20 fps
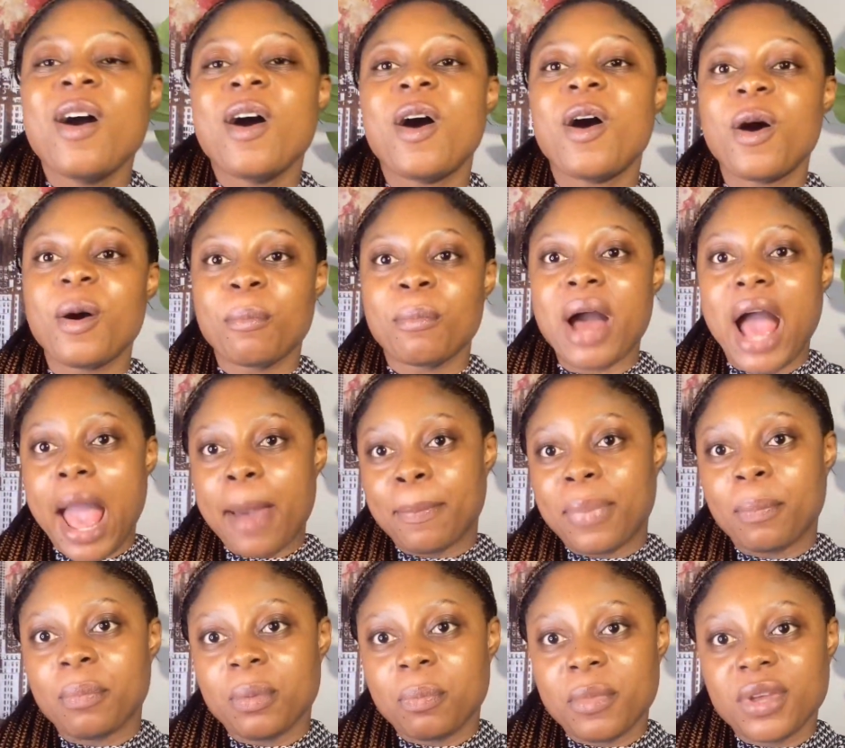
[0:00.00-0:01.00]

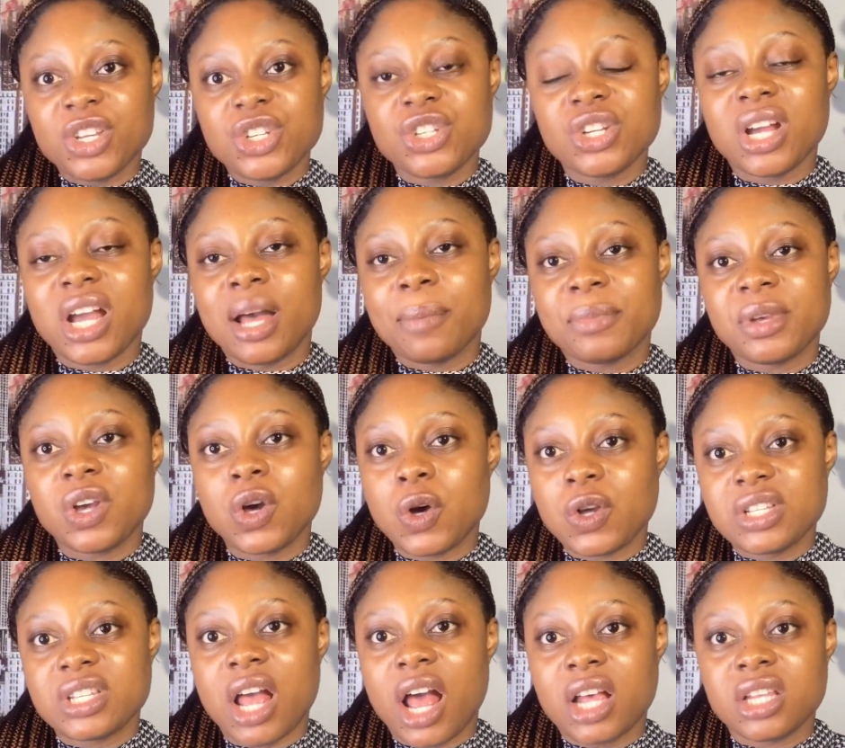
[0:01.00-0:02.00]
Hyperpigmentation can be
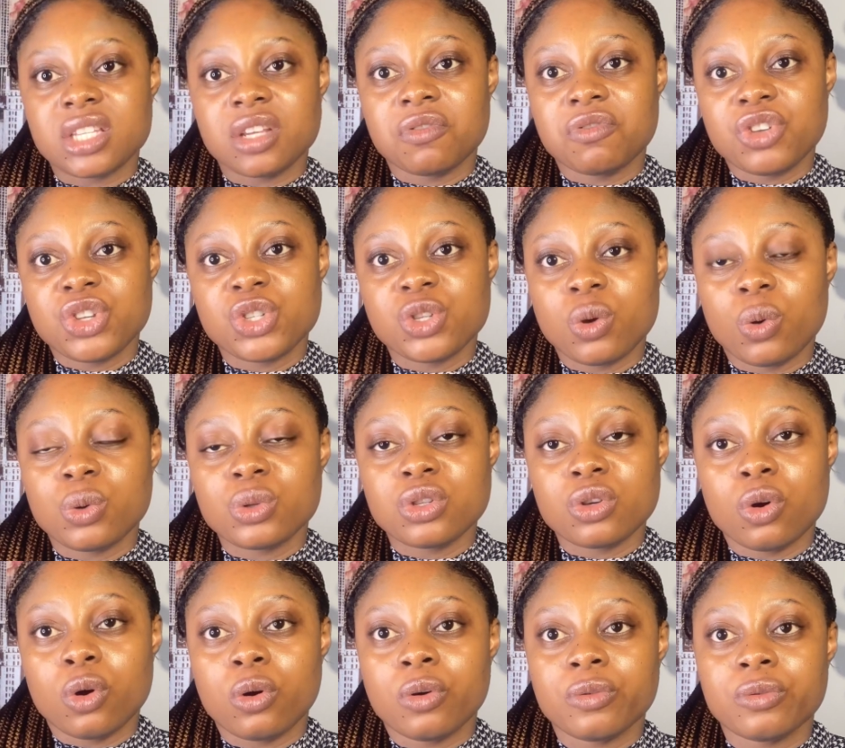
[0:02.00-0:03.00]
caused as a result
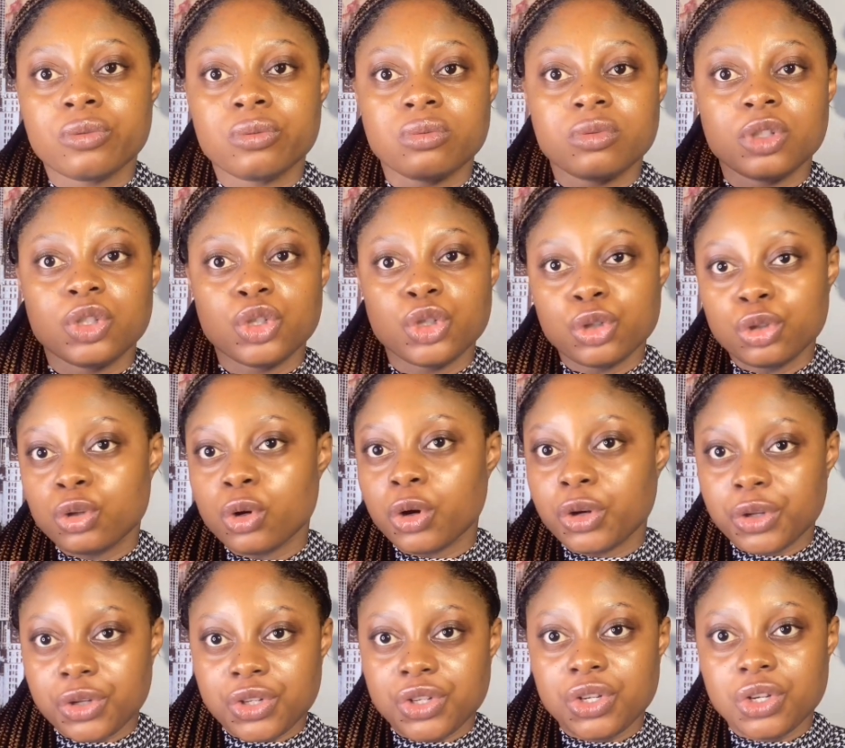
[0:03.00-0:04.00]
of you
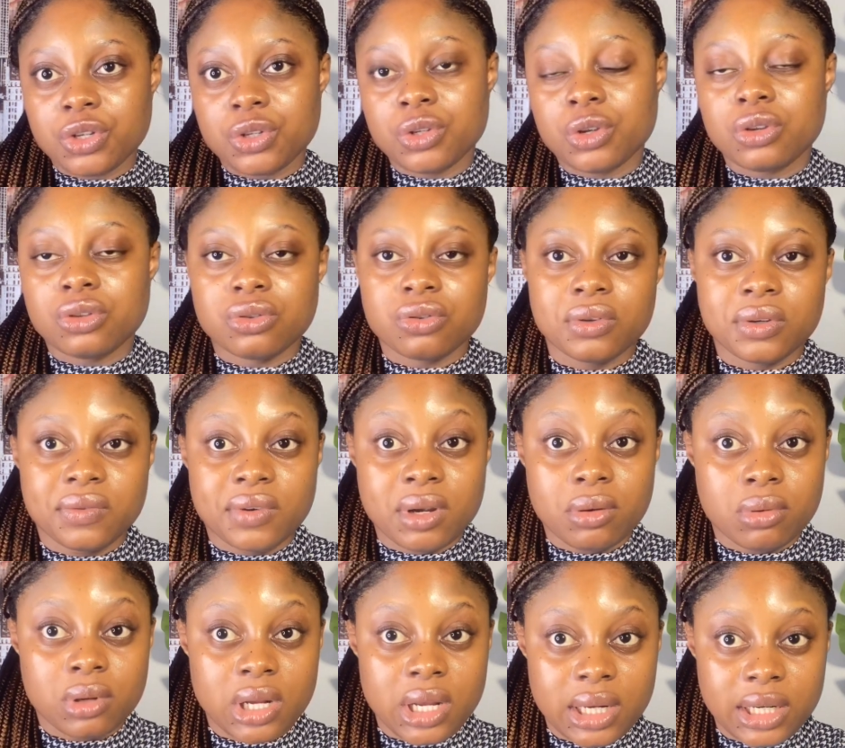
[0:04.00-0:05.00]
not using your sunscreen
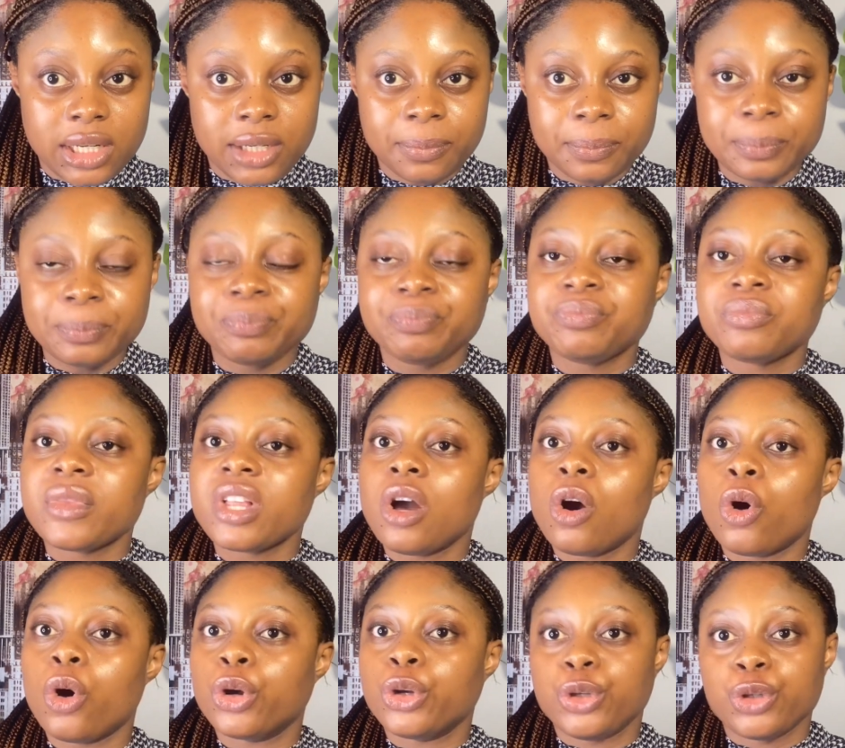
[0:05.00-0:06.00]
regularly,
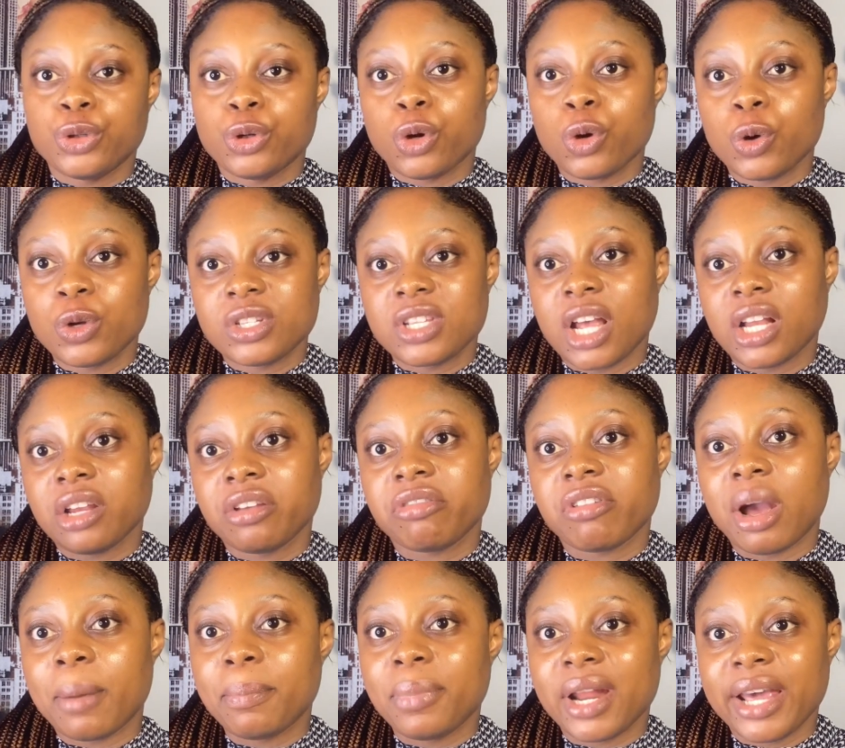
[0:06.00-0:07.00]
or you not constantly
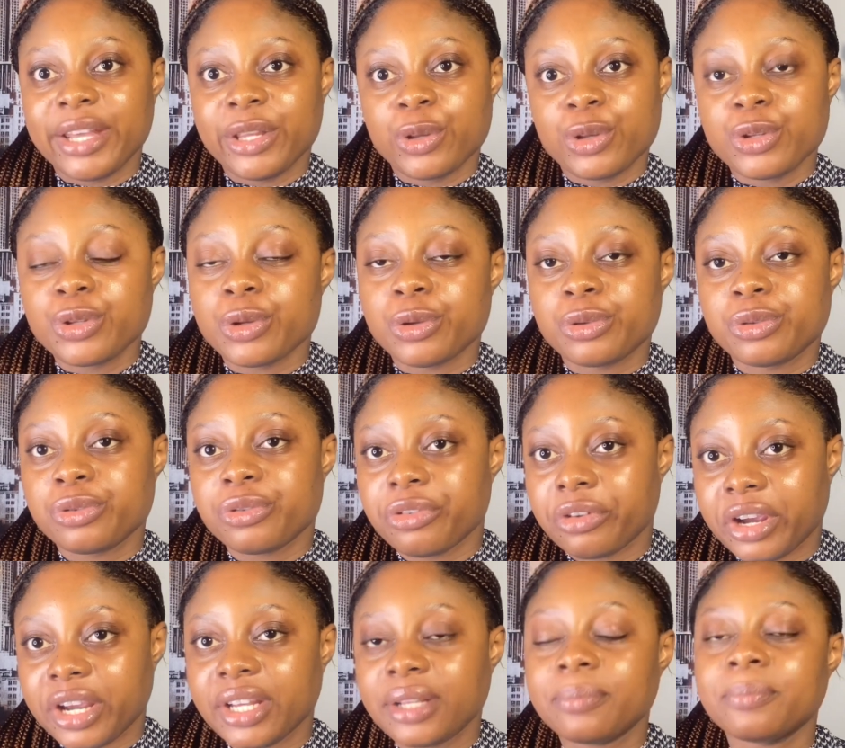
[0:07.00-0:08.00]
reapplying your
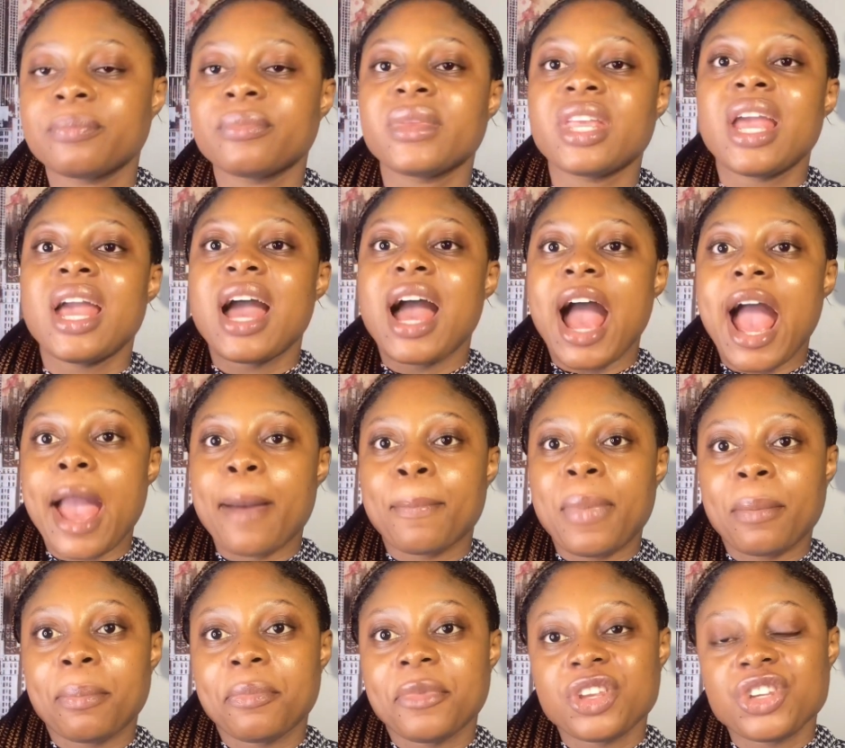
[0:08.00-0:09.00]
sunscreen.
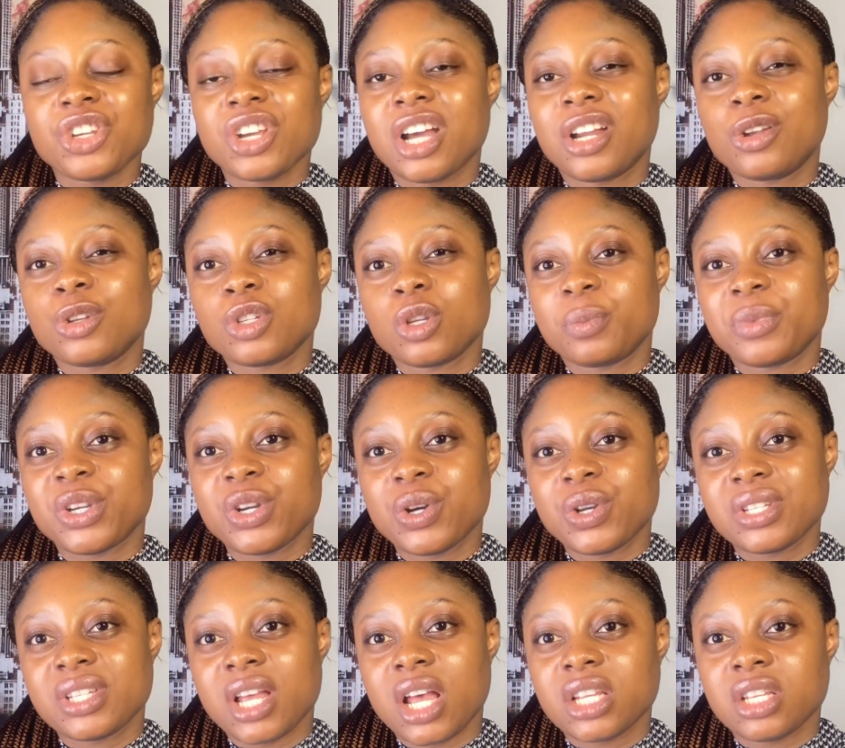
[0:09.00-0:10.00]
Hyperpigmentation can also be
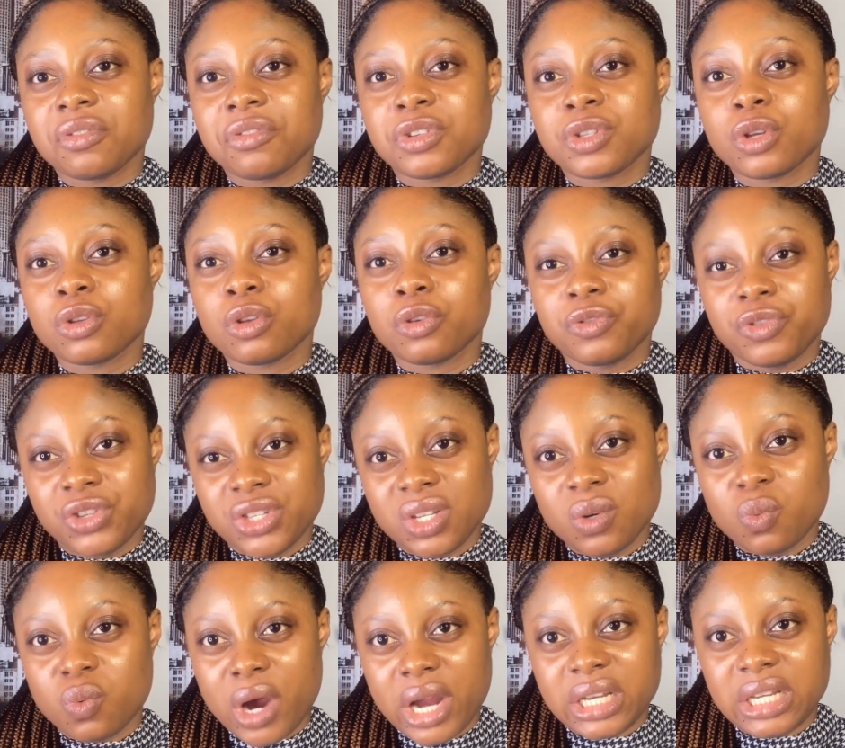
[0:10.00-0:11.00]
caused as a result of
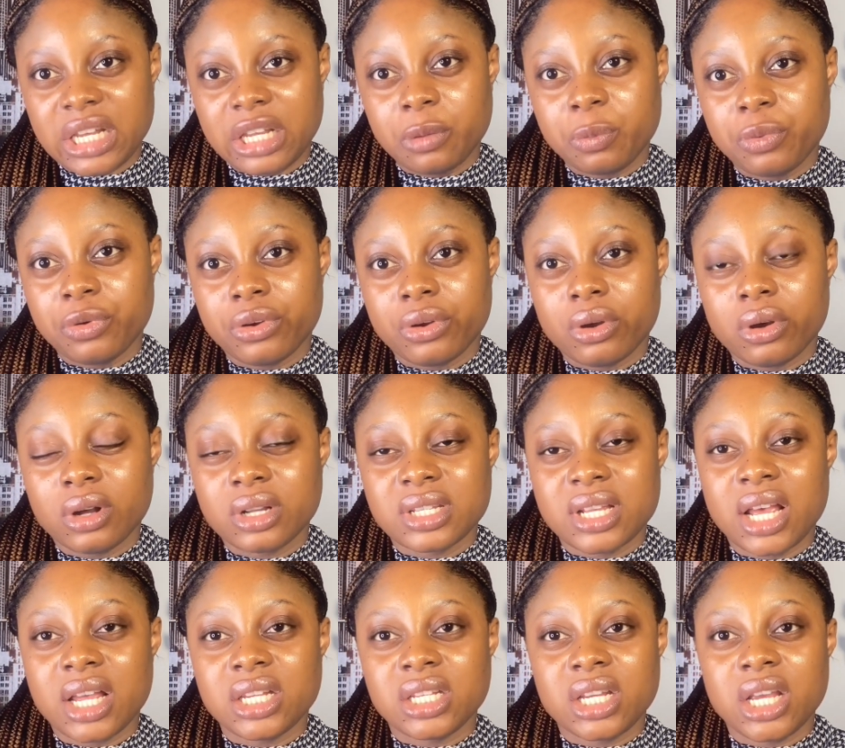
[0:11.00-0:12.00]
using whitening products
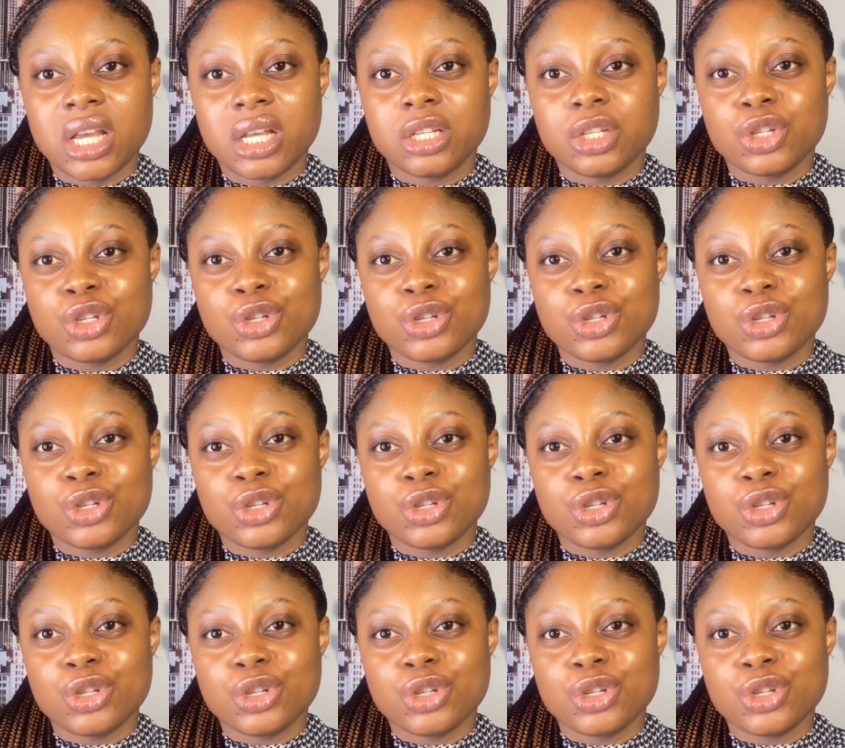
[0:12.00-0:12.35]
and then you